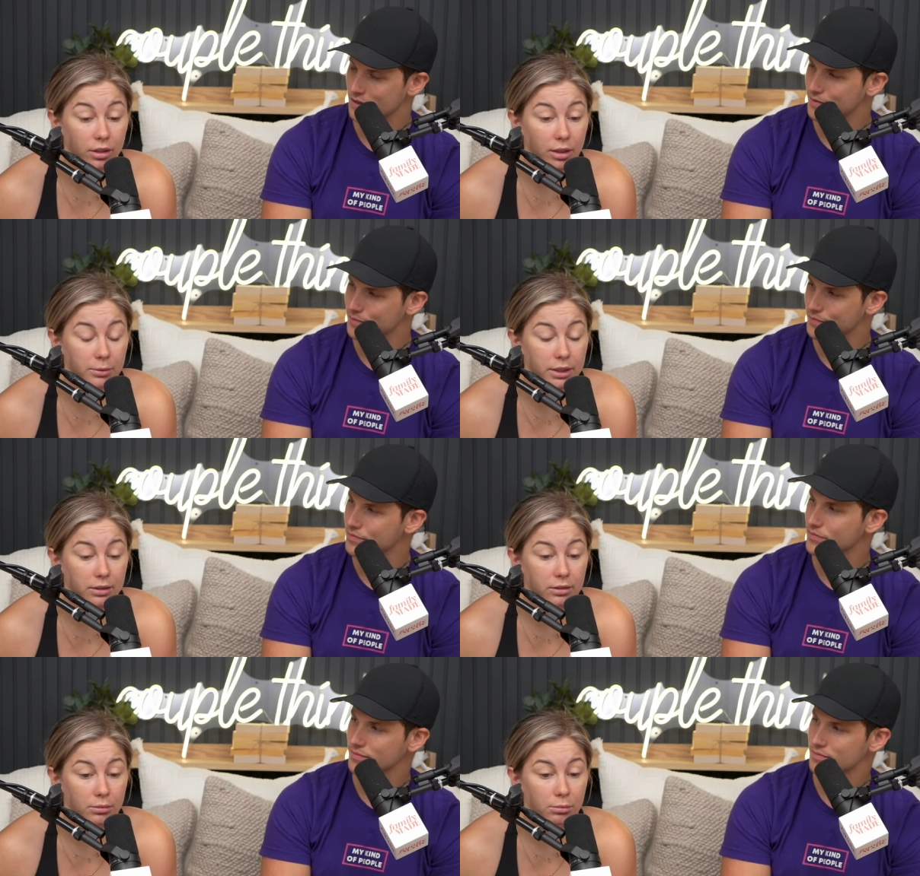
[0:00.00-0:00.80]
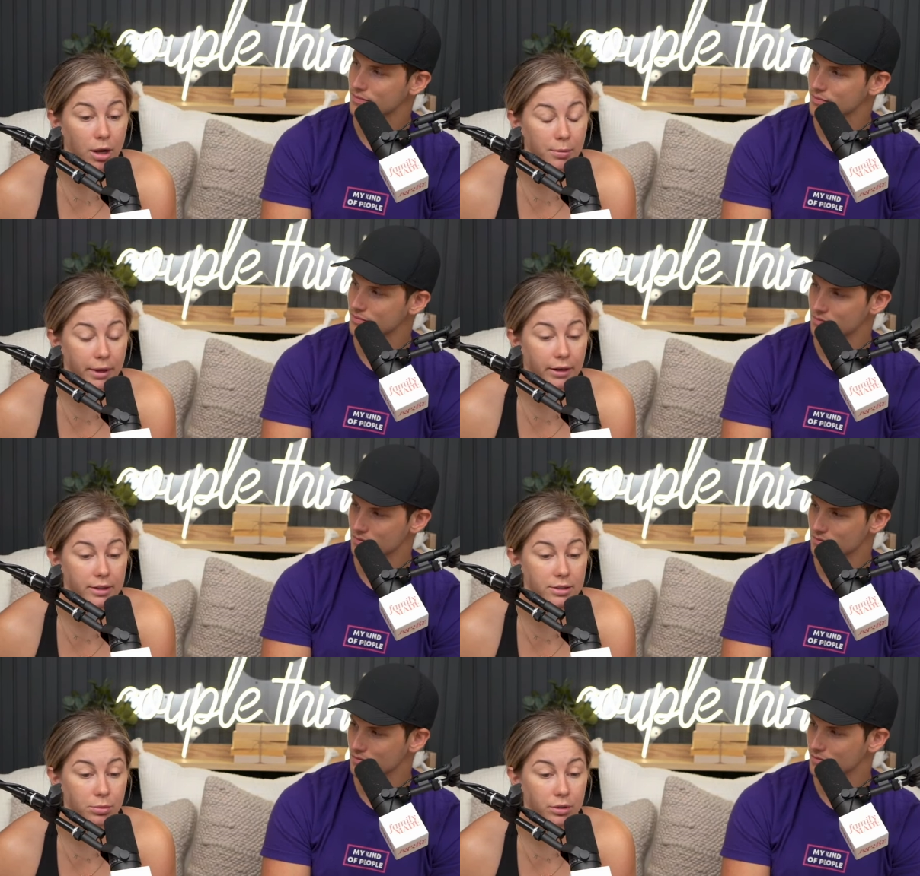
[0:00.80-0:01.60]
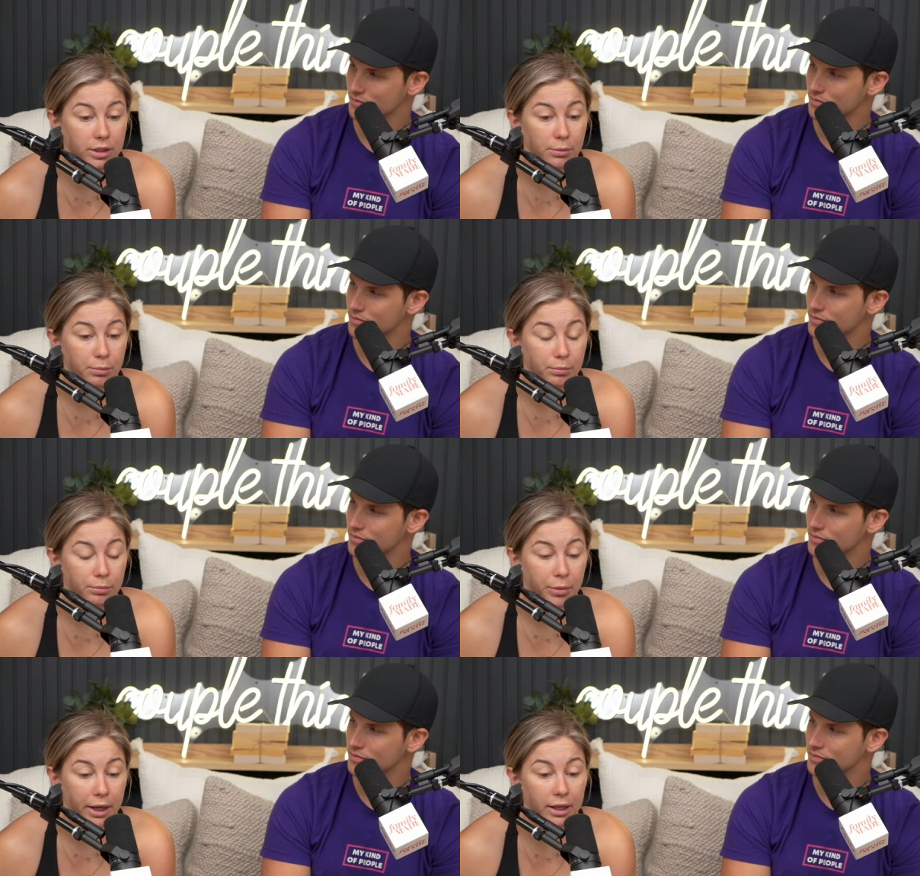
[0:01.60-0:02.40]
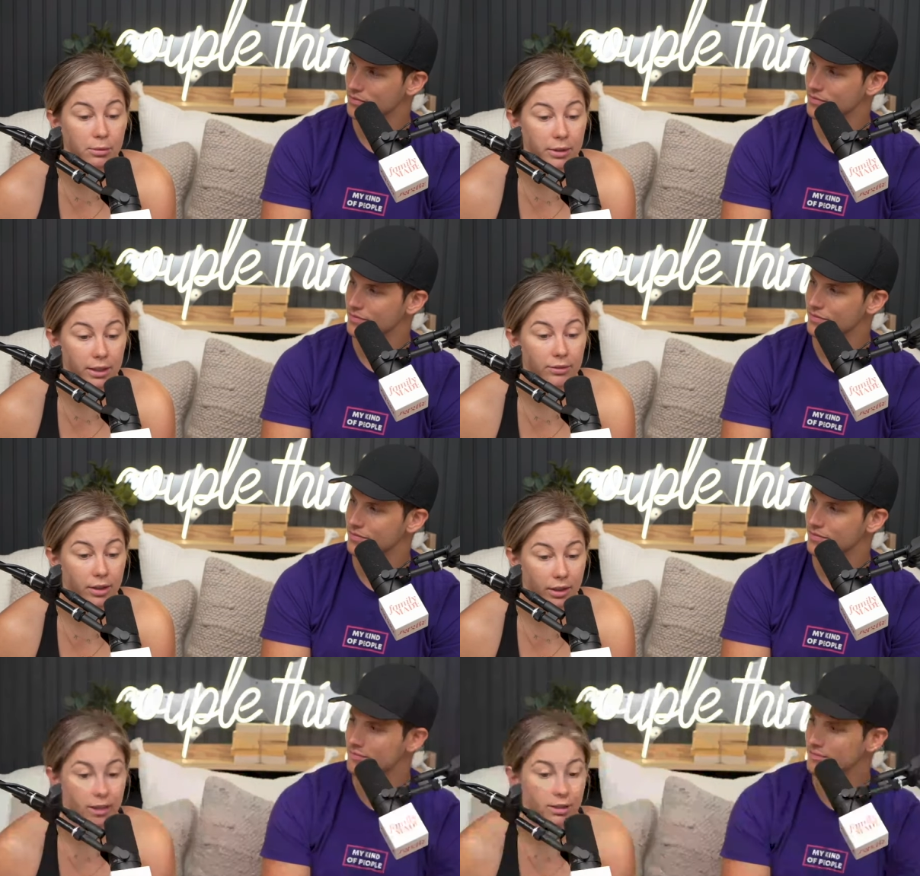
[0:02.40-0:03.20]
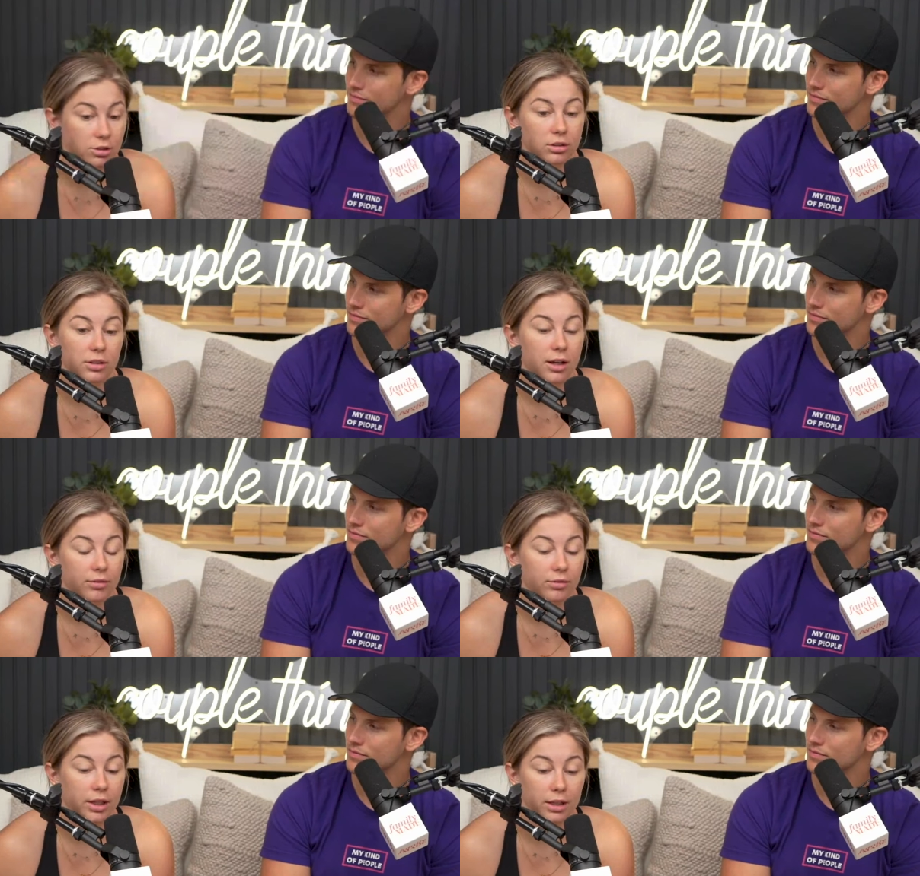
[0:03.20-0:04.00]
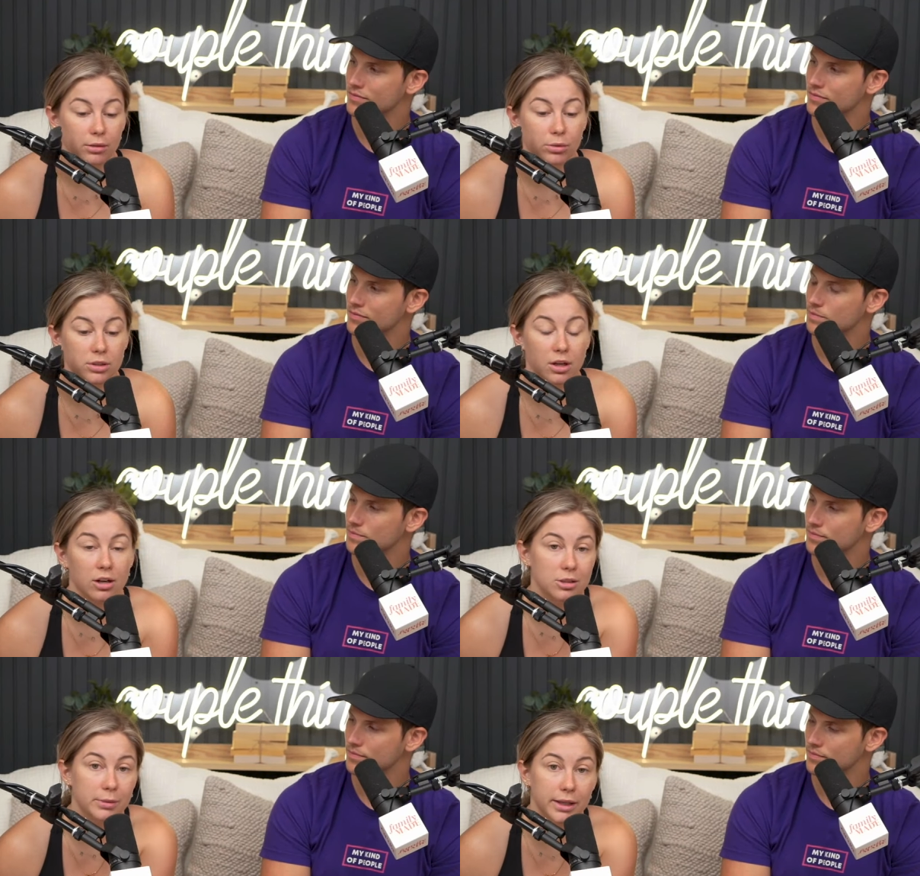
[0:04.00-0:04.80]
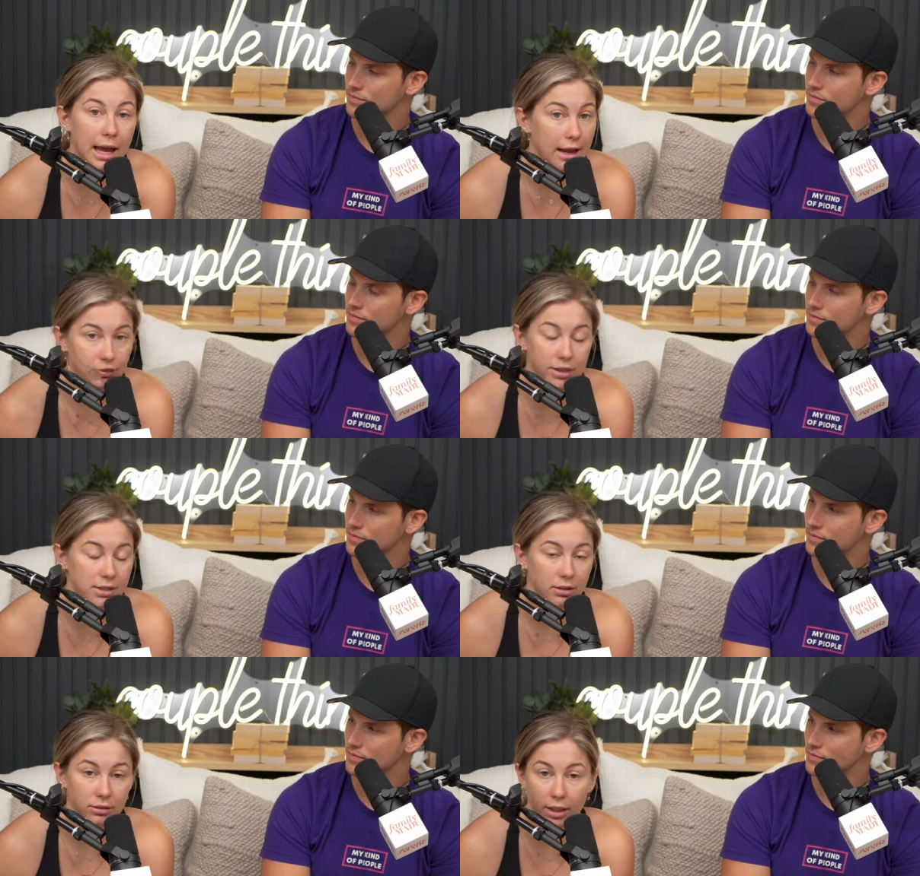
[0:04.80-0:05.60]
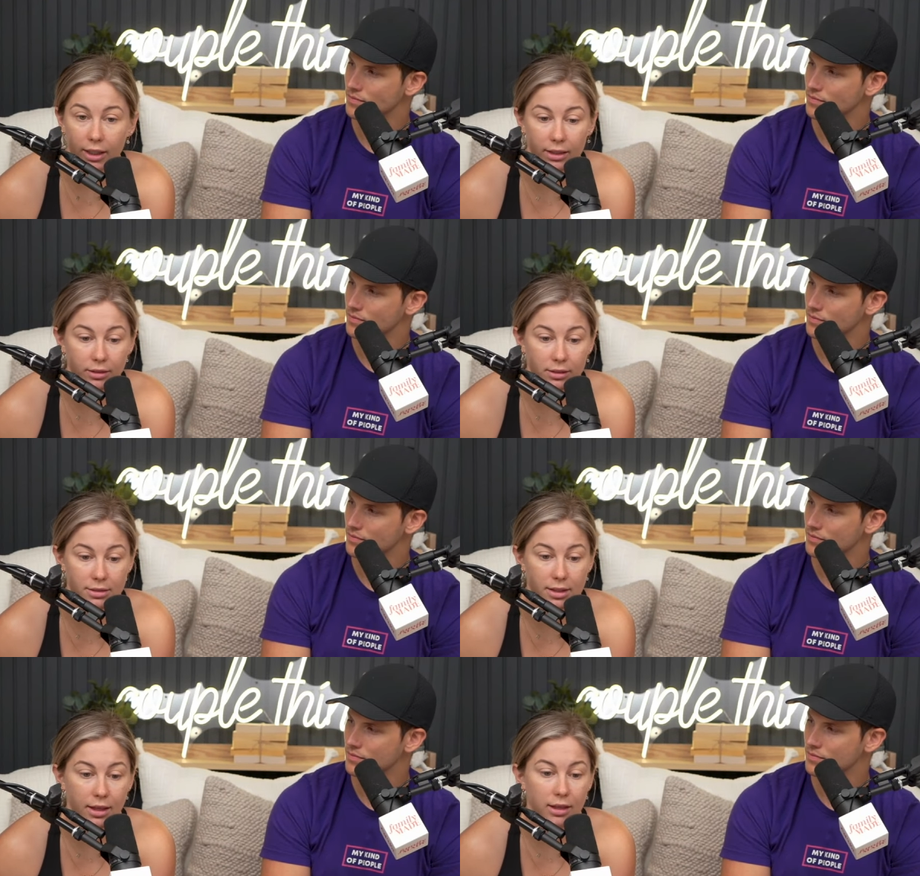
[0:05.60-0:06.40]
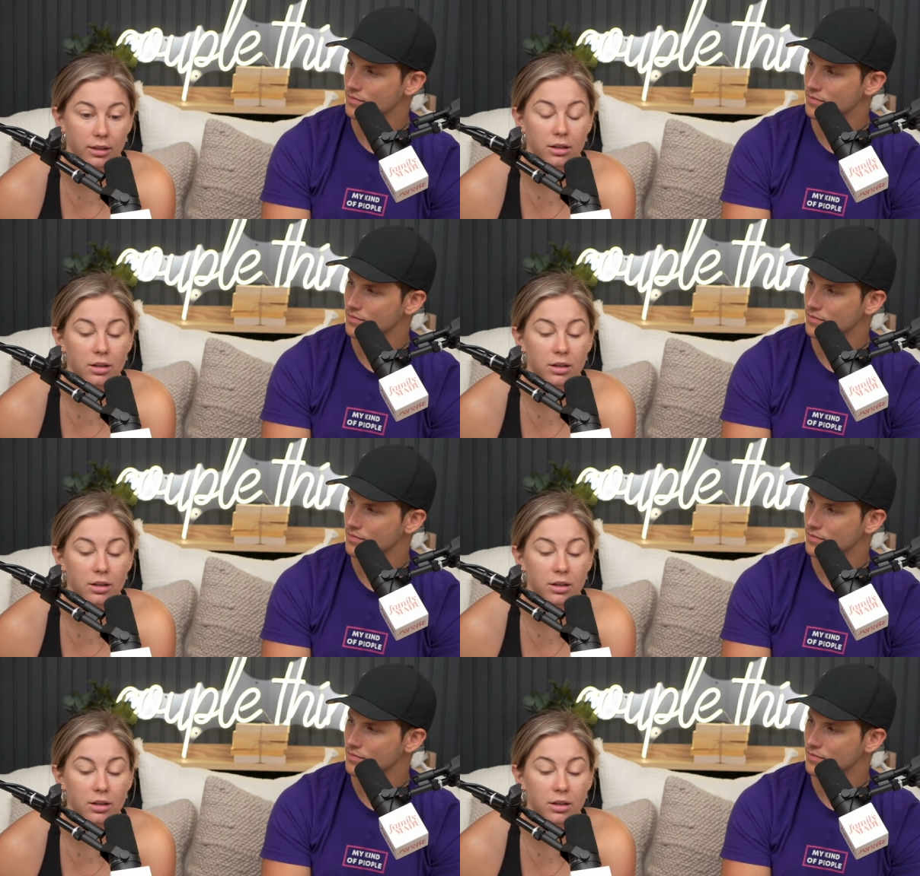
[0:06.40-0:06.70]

Speaker 1: I mean, my parents were the epitome of unconditional love. They would talk to me every single night and say,